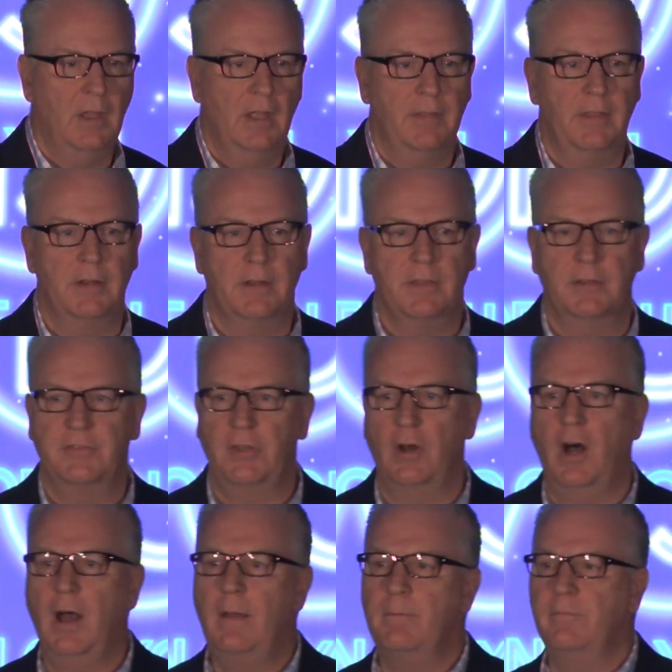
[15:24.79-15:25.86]
that at the
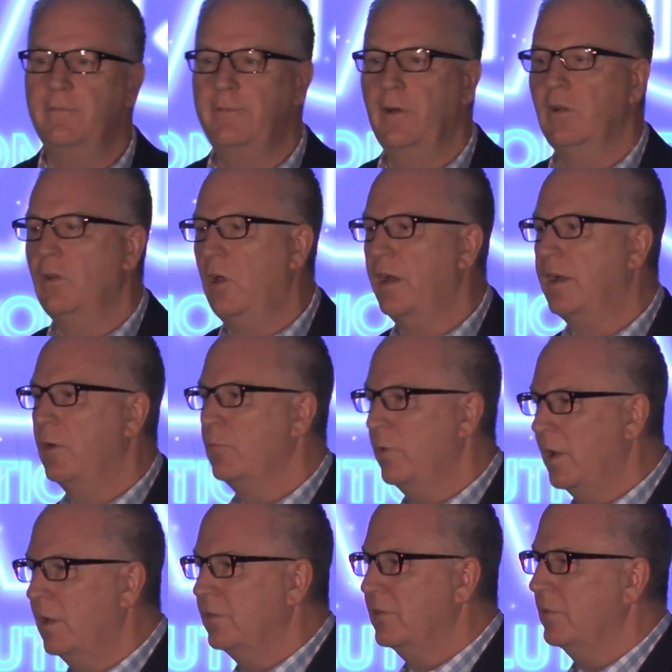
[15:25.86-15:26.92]
time felt like a
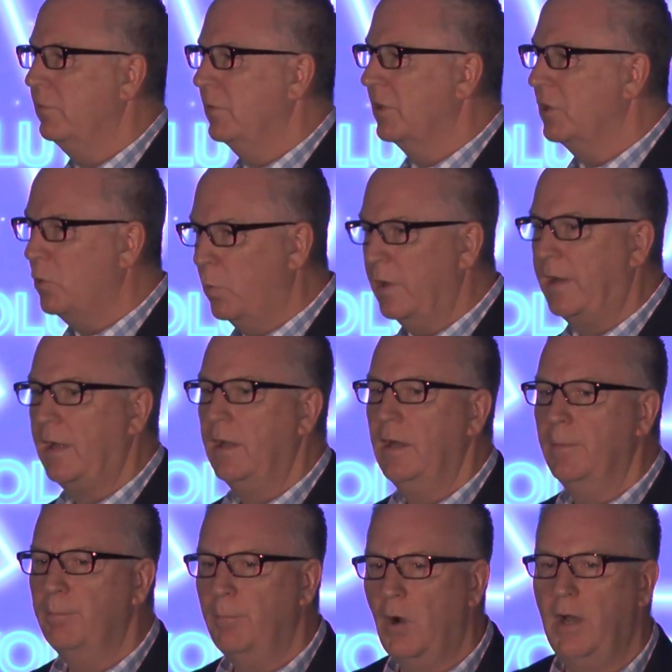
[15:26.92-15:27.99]
relatively quick
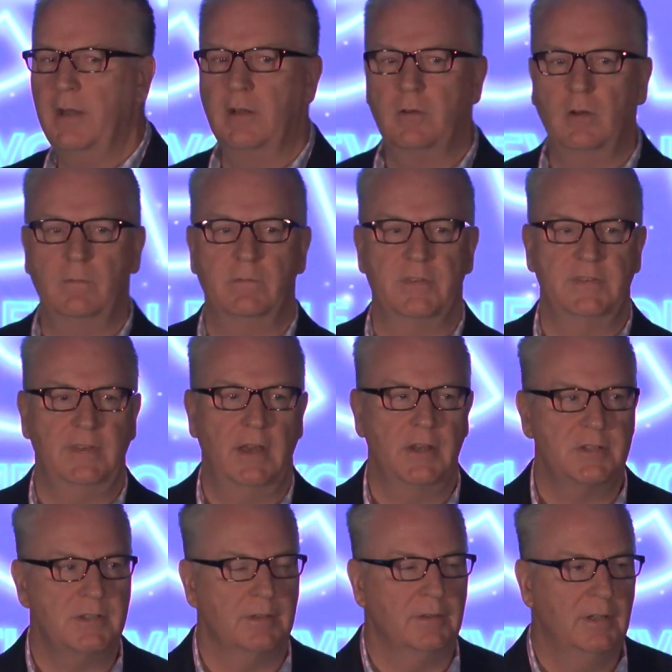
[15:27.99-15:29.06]
and minor
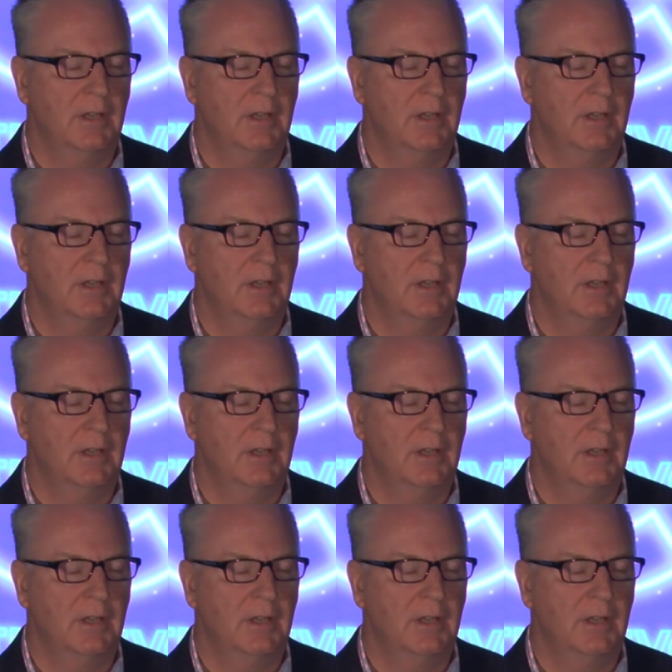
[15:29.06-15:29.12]
conversation.